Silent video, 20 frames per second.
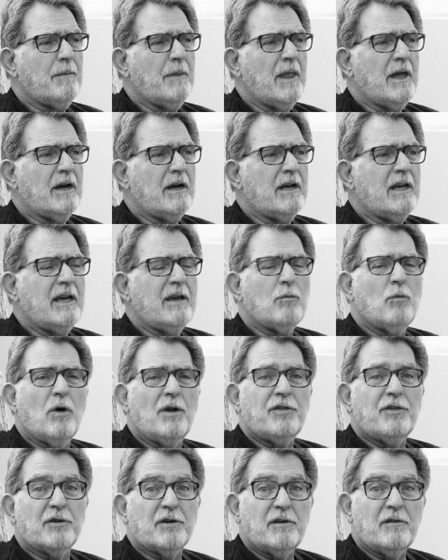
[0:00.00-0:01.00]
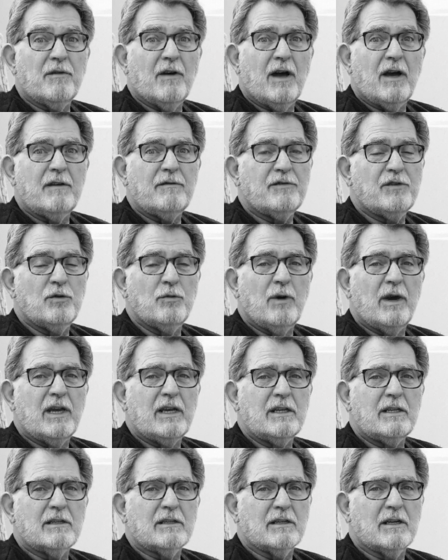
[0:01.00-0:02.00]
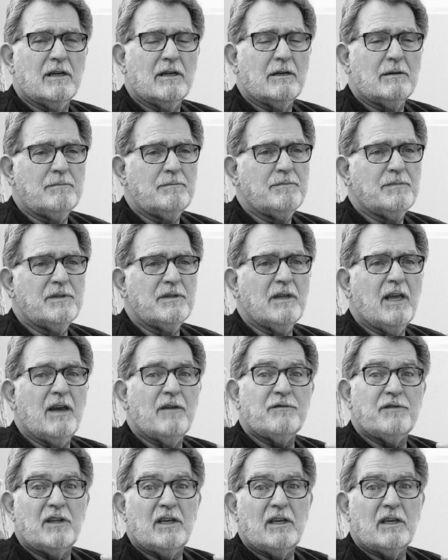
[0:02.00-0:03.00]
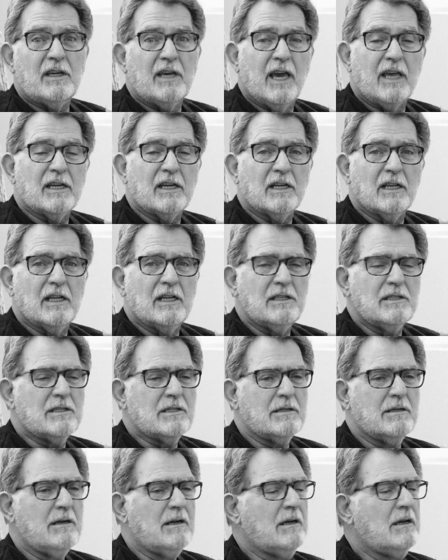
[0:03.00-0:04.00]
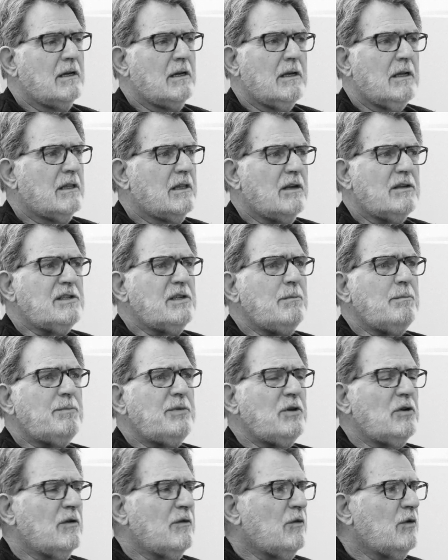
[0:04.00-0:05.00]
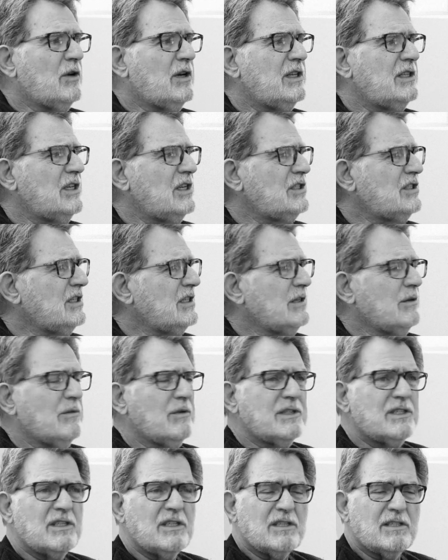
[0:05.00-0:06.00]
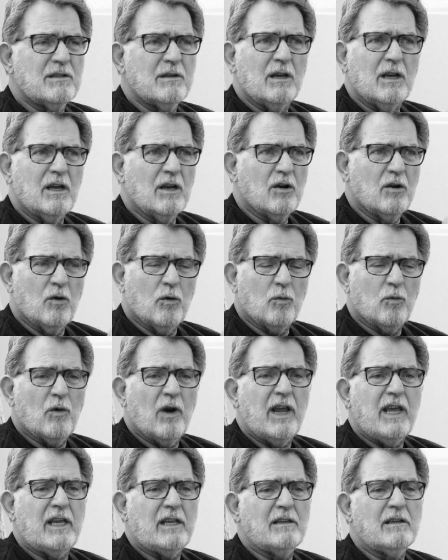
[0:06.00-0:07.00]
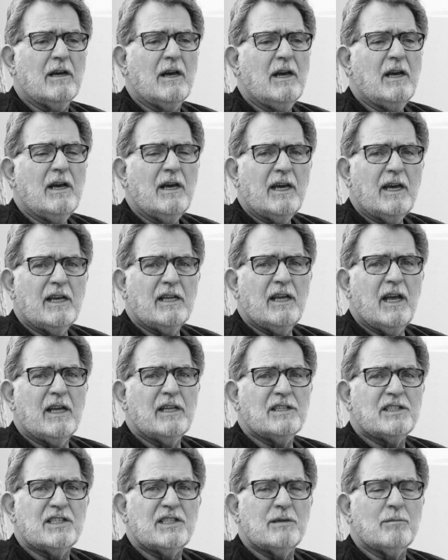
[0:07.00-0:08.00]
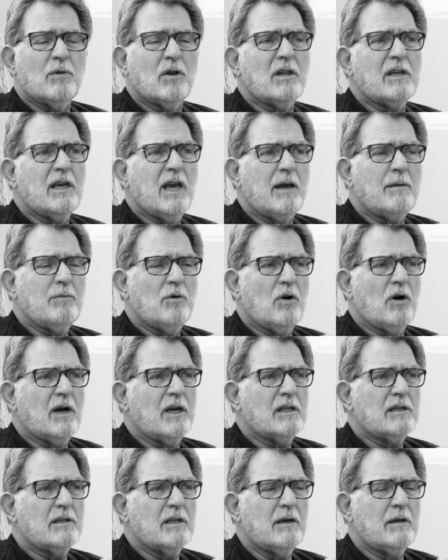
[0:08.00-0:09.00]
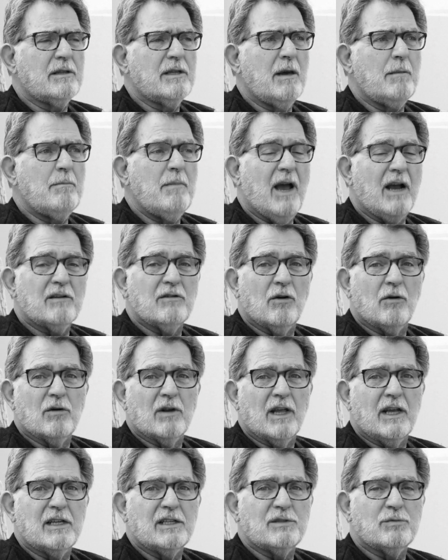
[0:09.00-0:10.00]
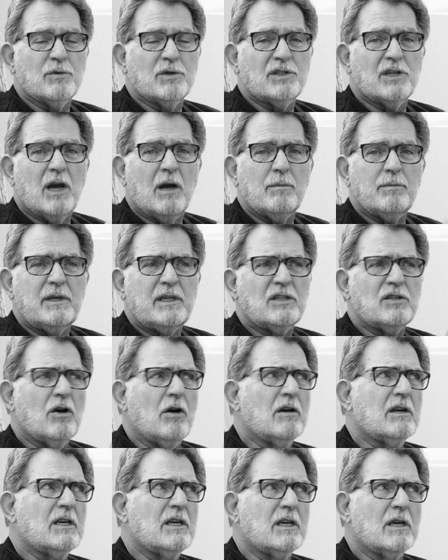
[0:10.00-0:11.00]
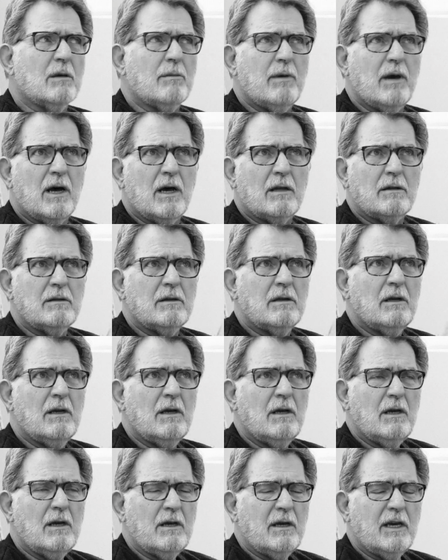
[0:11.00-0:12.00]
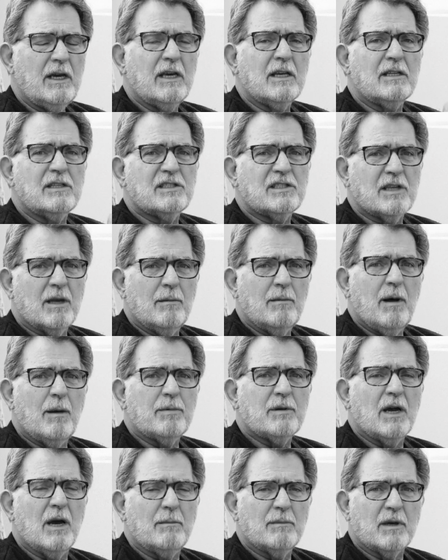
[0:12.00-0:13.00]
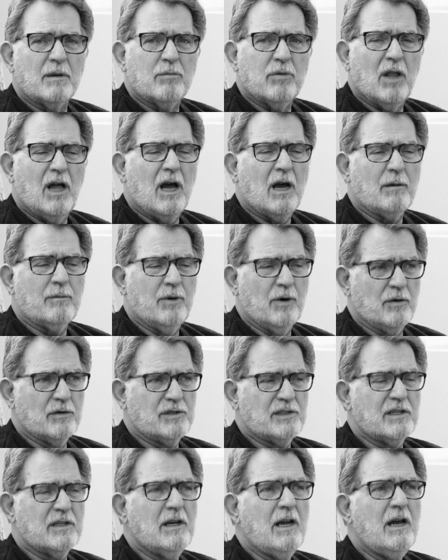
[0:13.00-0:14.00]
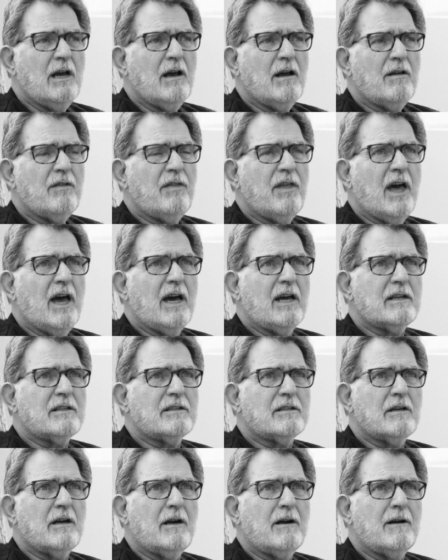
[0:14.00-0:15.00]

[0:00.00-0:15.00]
135-2.8 FD Canon lens. It was in beautiful condition. It was just great. And similarly, I bought that macro lens, which I'll be talking about in some upcoming blog posts, that